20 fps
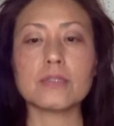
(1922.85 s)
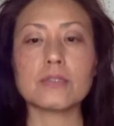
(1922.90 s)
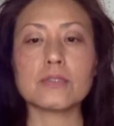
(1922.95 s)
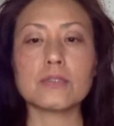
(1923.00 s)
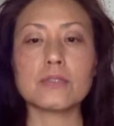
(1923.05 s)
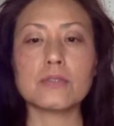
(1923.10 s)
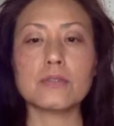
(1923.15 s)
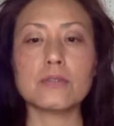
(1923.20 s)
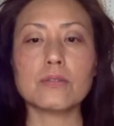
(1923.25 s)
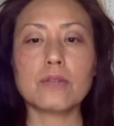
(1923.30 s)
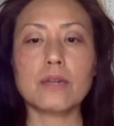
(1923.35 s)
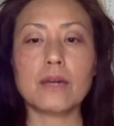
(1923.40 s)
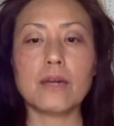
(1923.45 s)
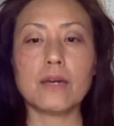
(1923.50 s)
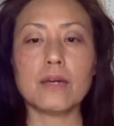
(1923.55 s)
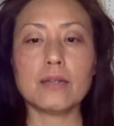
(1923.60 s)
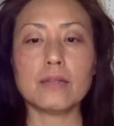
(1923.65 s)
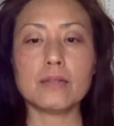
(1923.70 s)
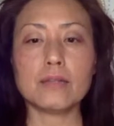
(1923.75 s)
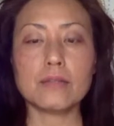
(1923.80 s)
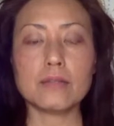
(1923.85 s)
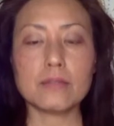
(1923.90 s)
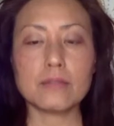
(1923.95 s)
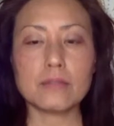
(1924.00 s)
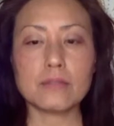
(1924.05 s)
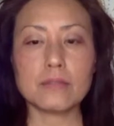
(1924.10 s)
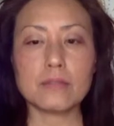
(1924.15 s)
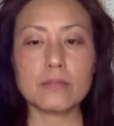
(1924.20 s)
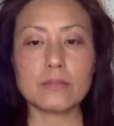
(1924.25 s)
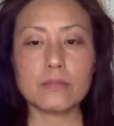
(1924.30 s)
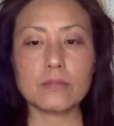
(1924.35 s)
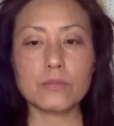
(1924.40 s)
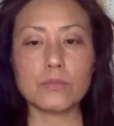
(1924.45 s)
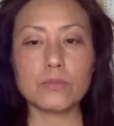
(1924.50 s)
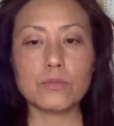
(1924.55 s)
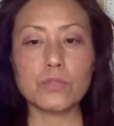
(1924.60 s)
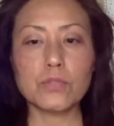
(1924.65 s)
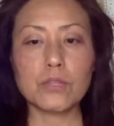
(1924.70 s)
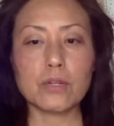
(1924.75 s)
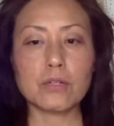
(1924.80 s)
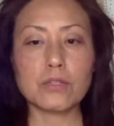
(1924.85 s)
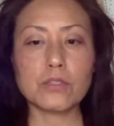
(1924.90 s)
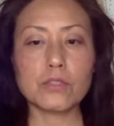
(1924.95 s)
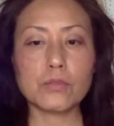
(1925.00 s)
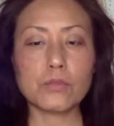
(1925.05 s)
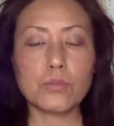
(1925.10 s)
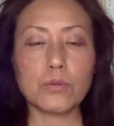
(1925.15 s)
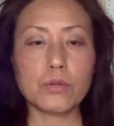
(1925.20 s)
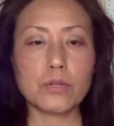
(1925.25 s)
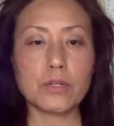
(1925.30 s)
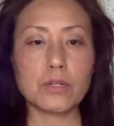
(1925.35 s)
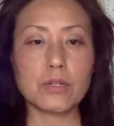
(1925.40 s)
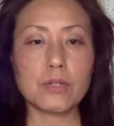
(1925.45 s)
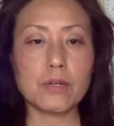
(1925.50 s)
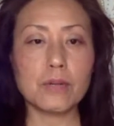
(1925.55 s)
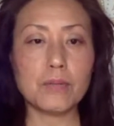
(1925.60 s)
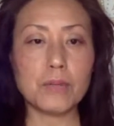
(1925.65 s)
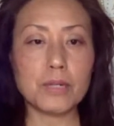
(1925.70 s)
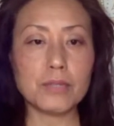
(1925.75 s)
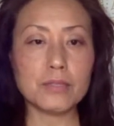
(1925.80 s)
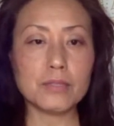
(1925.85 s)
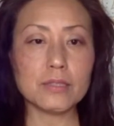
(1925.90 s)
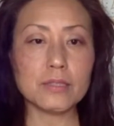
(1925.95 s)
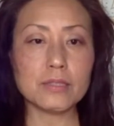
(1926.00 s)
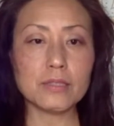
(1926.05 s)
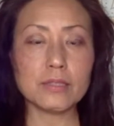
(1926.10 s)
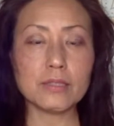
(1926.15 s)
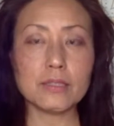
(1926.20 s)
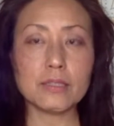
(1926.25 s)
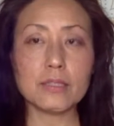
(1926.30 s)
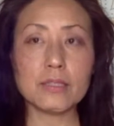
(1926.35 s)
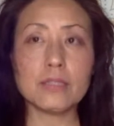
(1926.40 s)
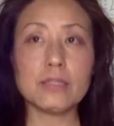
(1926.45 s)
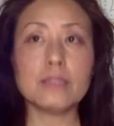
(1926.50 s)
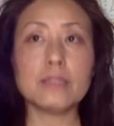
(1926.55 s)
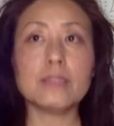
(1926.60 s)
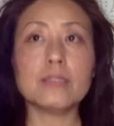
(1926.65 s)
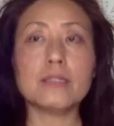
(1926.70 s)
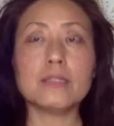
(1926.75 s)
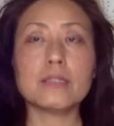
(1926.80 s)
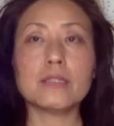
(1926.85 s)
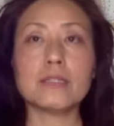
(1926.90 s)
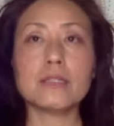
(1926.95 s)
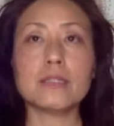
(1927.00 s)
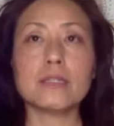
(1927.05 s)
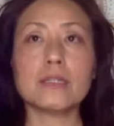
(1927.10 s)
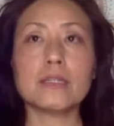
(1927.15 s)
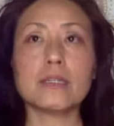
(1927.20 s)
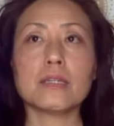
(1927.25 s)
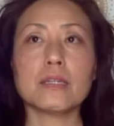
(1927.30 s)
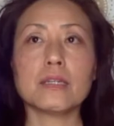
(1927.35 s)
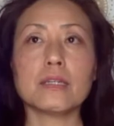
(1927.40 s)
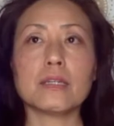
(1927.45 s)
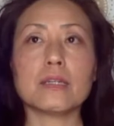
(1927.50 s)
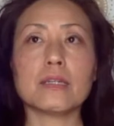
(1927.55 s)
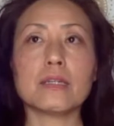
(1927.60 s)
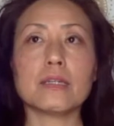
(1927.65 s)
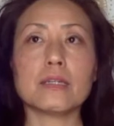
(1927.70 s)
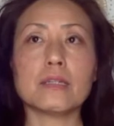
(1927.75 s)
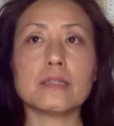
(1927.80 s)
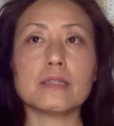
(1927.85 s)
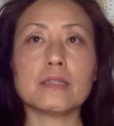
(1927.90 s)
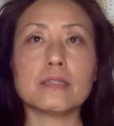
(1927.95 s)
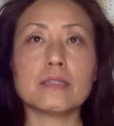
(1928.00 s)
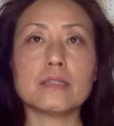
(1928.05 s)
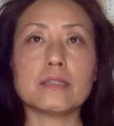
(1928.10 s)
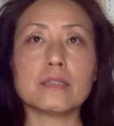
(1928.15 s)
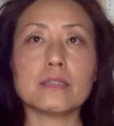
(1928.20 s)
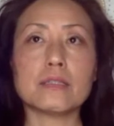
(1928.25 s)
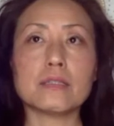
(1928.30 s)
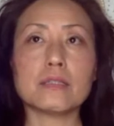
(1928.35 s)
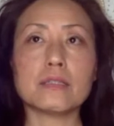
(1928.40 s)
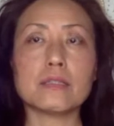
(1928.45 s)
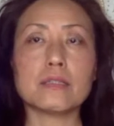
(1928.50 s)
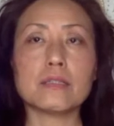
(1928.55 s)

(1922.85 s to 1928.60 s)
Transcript: so that we are supported abundantly. And